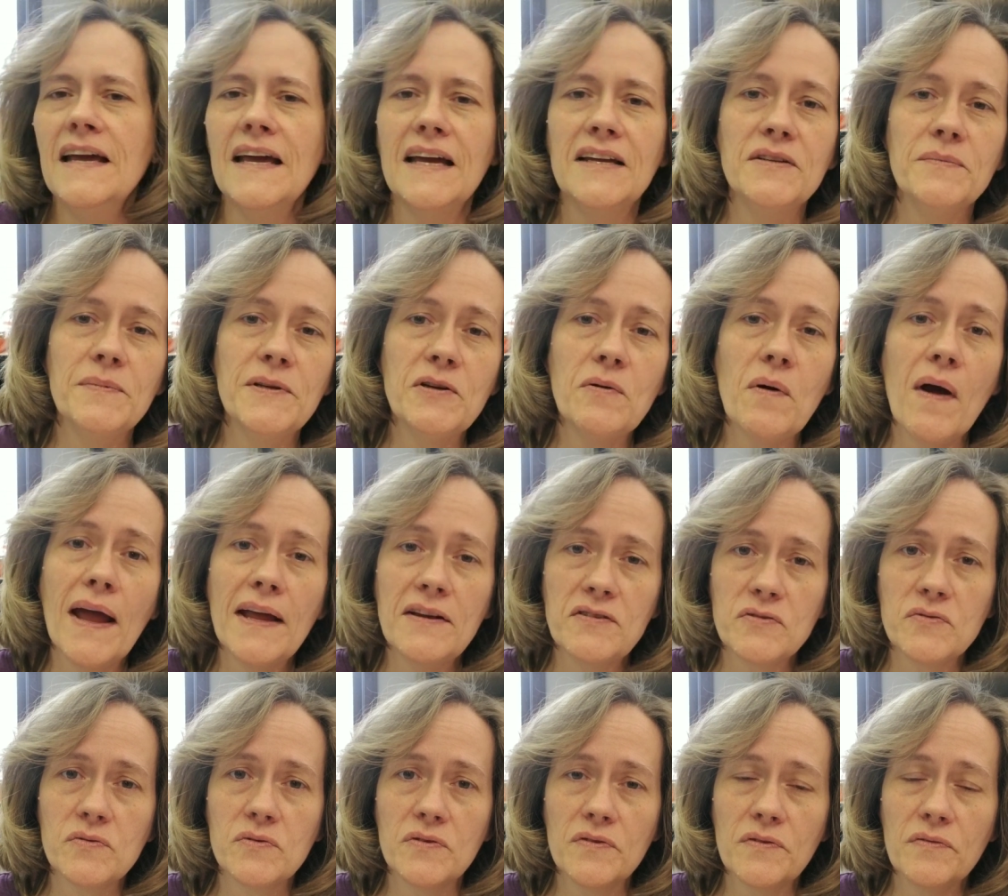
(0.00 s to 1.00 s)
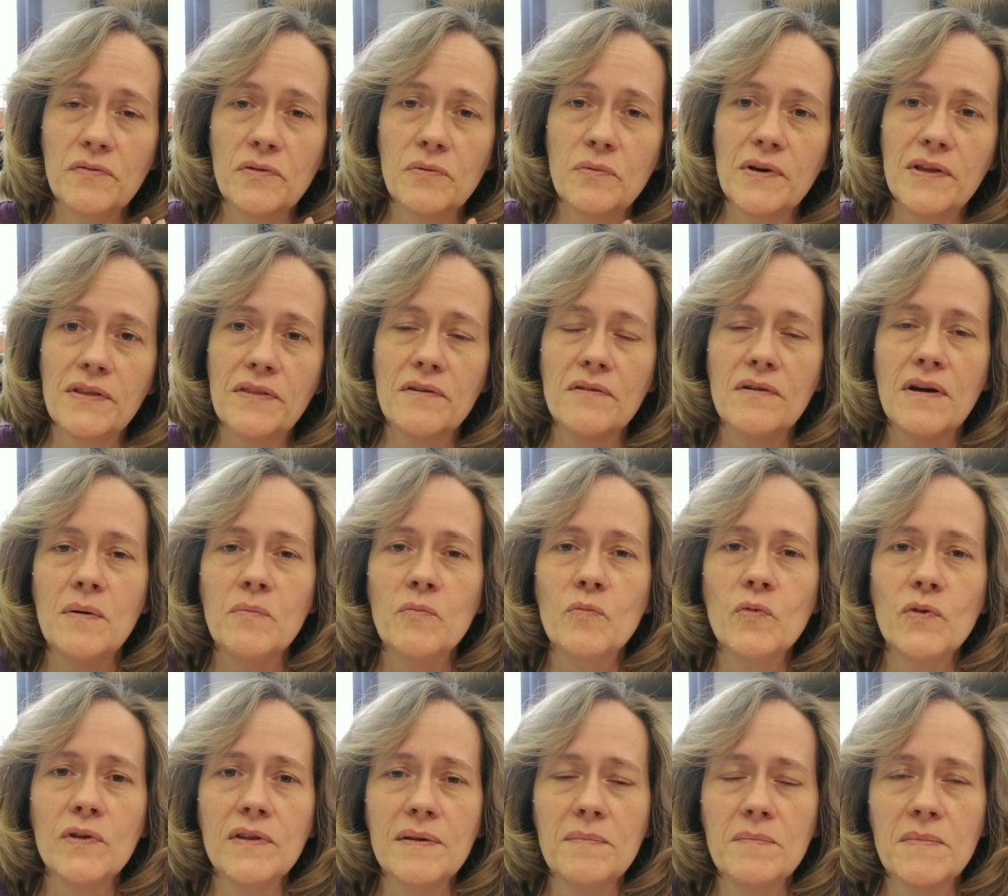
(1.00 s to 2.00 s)
And to be quite truthful with you,
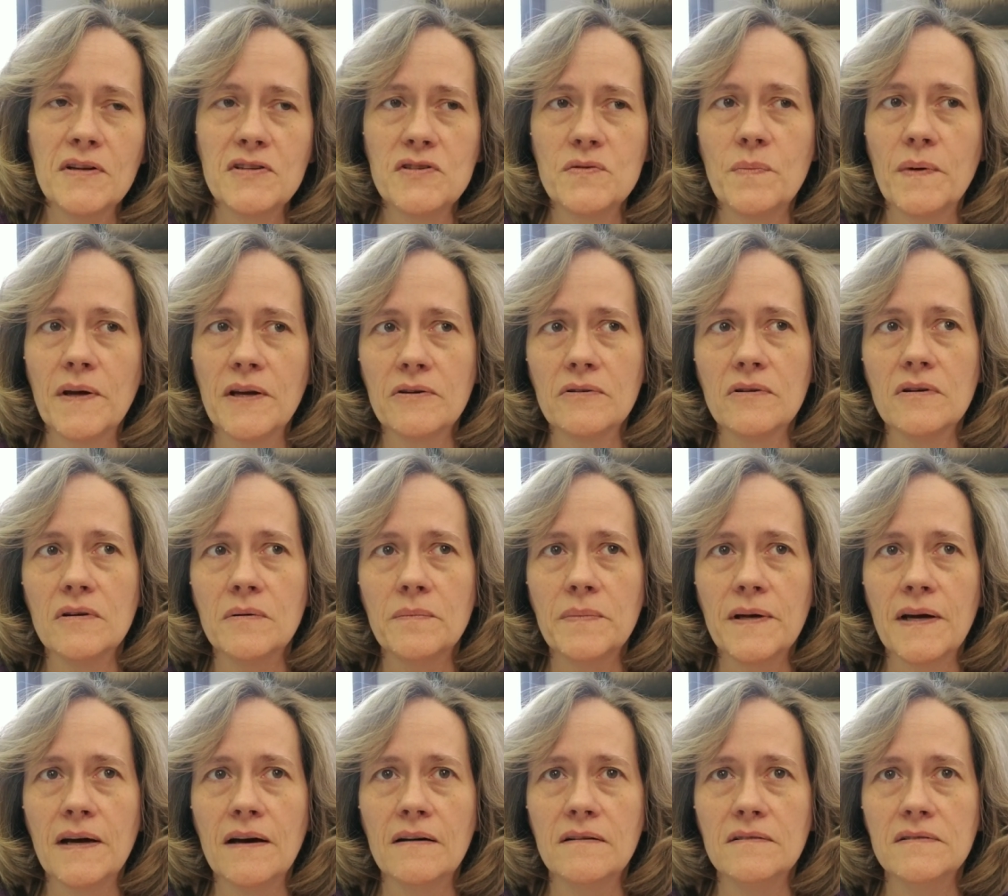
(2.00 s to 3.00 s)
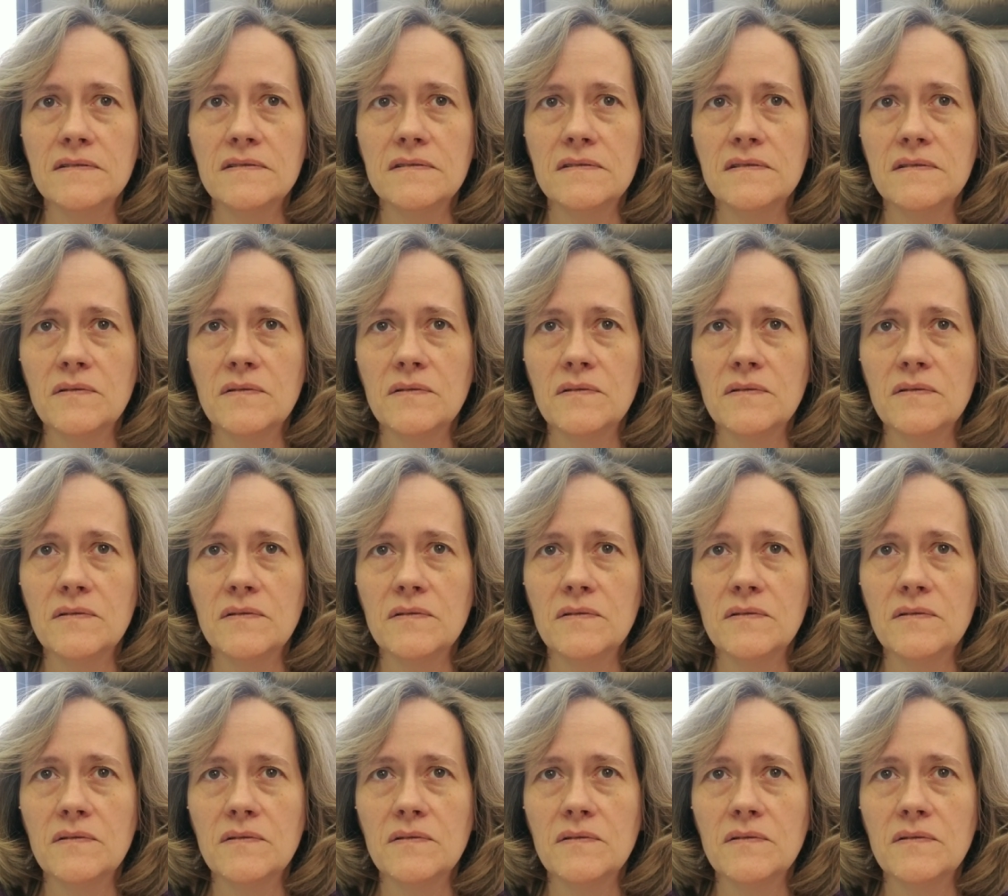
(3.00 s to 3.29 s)
I'm really much better about